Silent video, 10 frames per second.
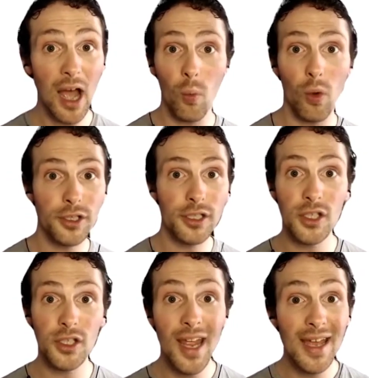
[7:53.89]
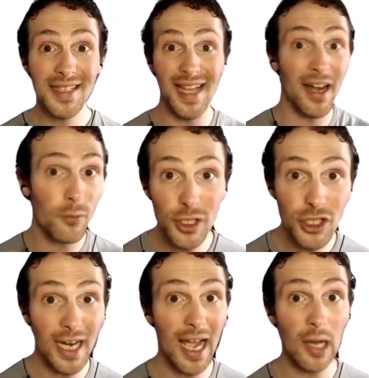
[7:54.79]
I want to start
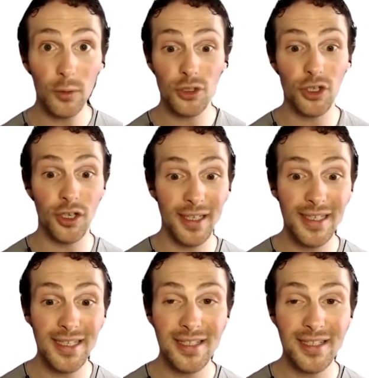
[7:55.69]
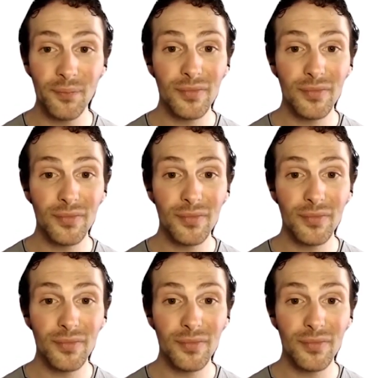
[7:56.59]
reaching out to journalists.